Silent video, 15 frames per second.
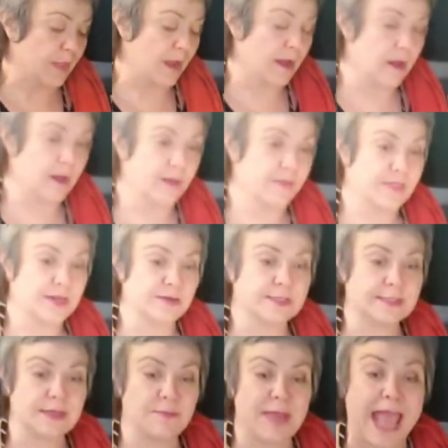Uh, there's
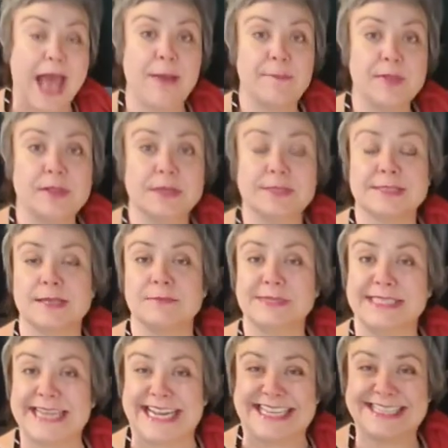some apple and some
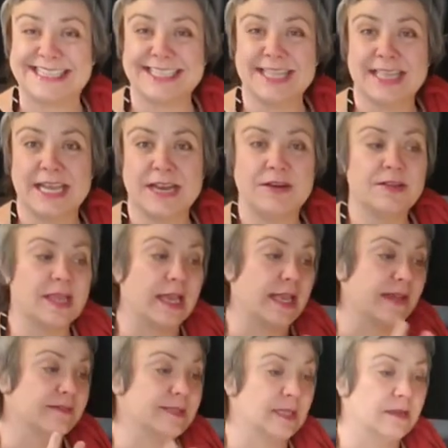dates in there that
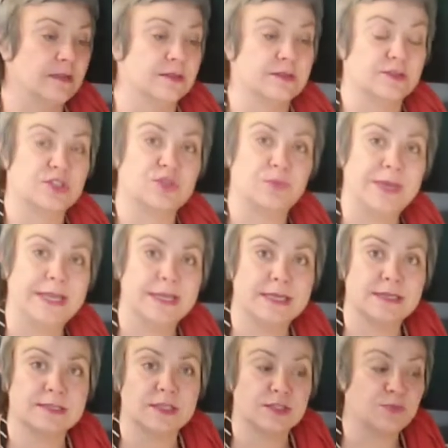gives it a little
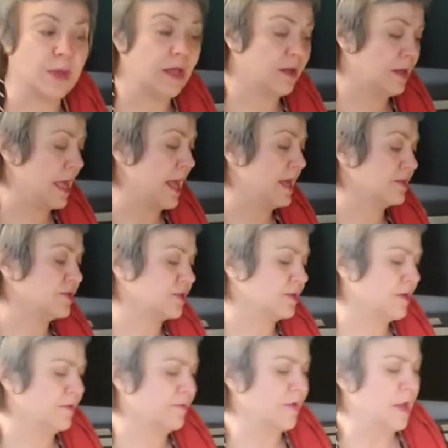sweetness as well as
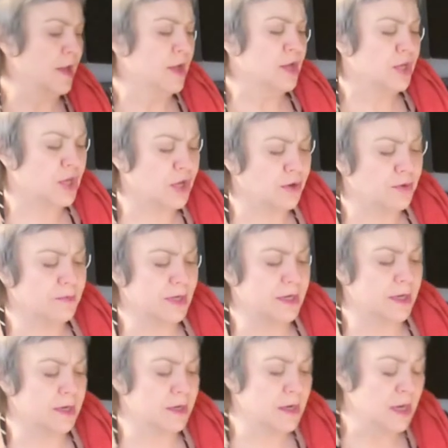sort of
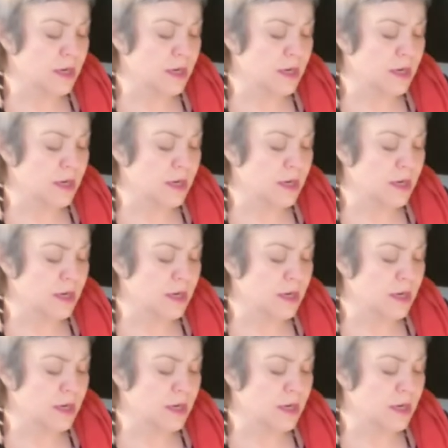cumin,